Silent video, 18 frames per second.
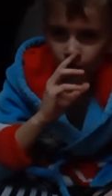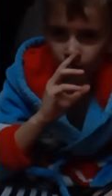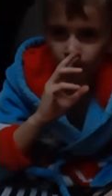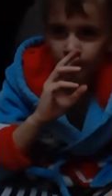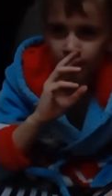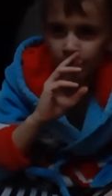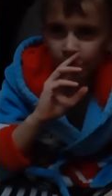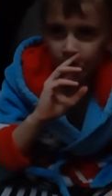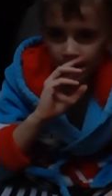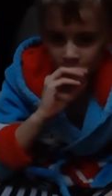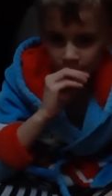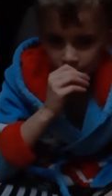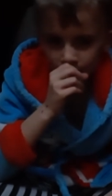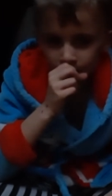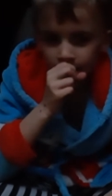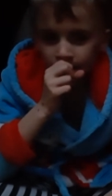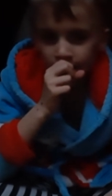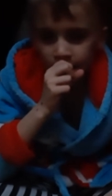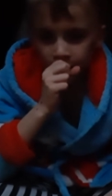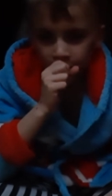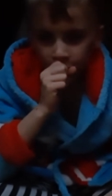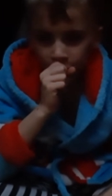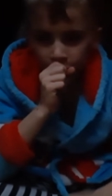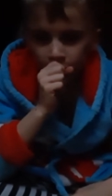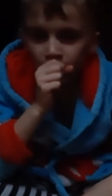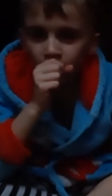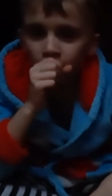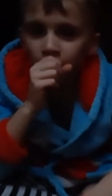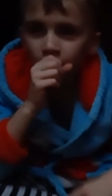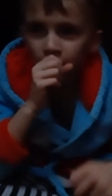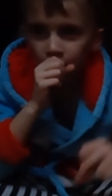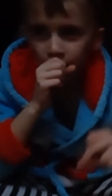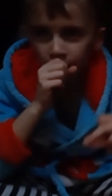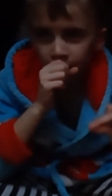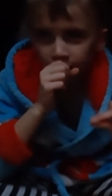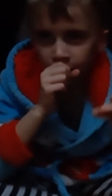from the last video.
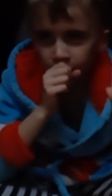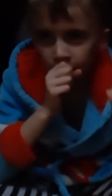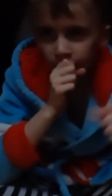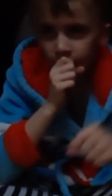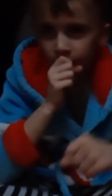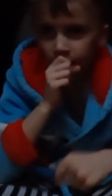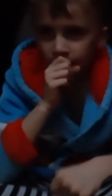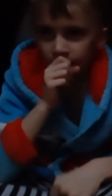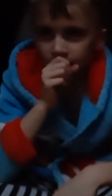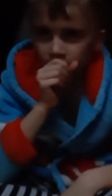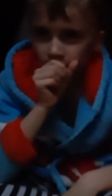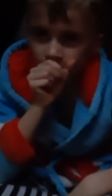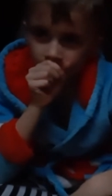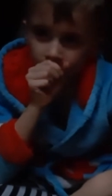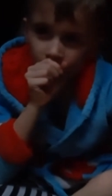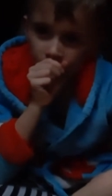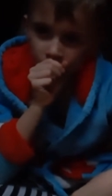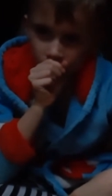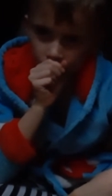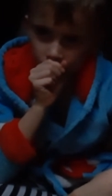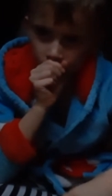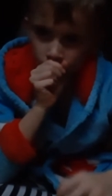Hi. This is